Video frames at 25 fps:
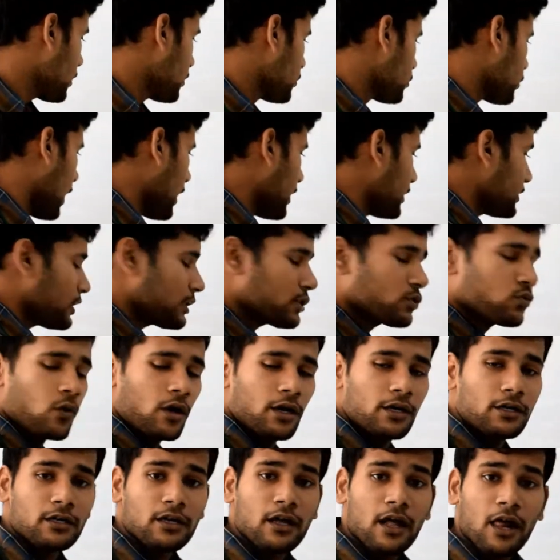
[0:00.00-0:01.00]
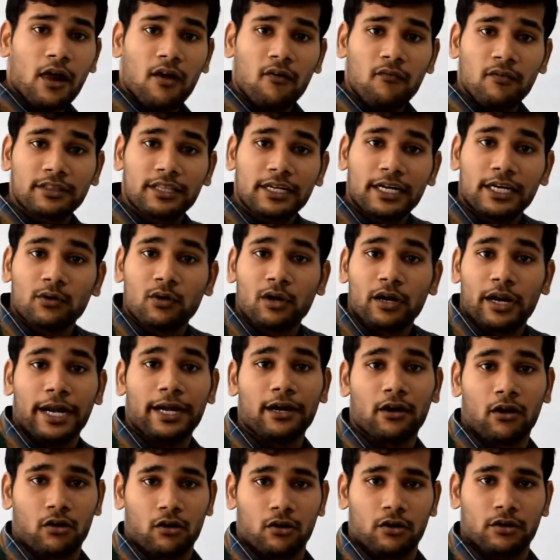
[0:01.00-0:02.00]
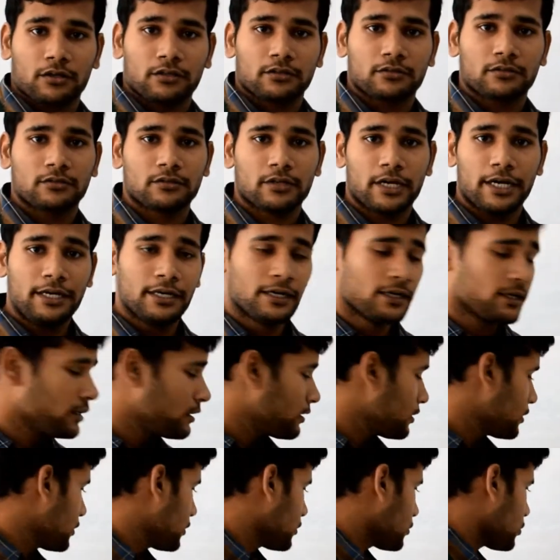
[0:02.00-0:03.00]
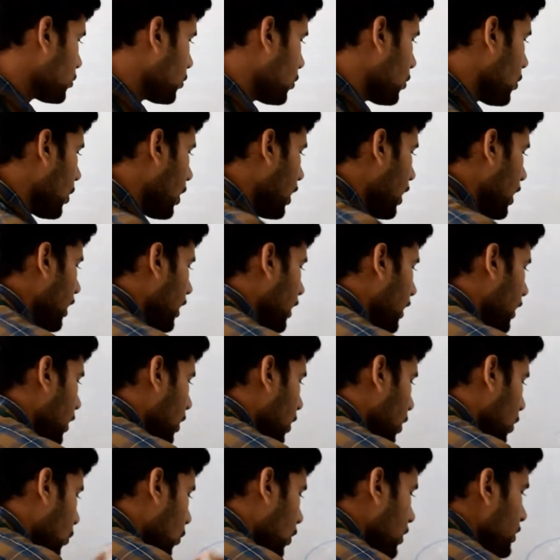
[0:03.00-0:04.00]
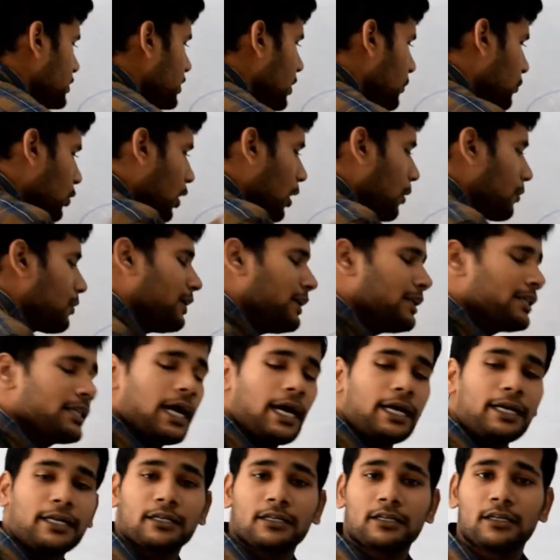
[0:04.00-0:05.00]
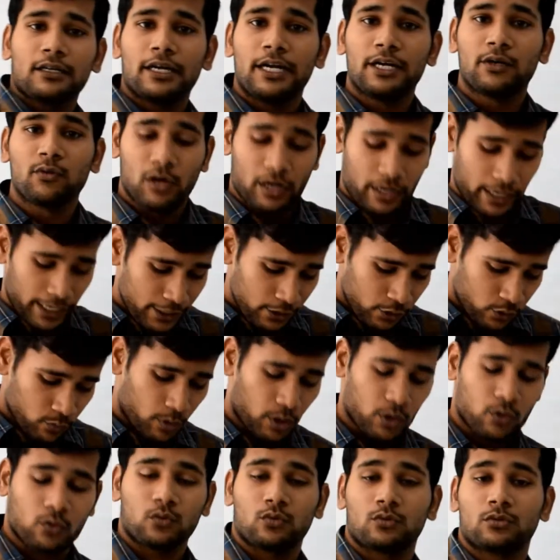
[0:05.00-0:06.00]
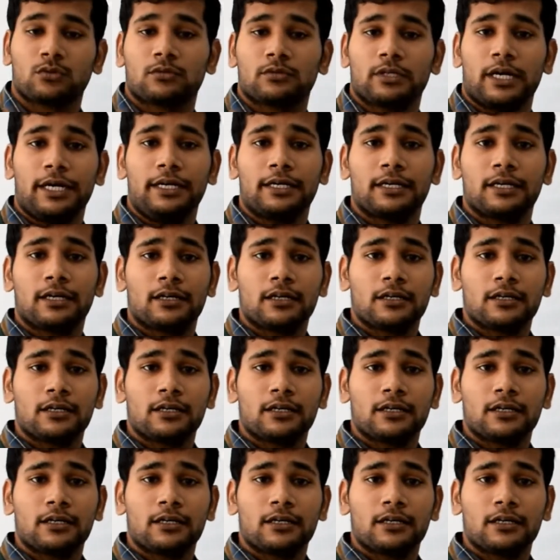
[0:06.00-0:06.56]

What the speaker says: So I just want whether it will rain or not, right? So what is the probability that it will rain tomorrow, right?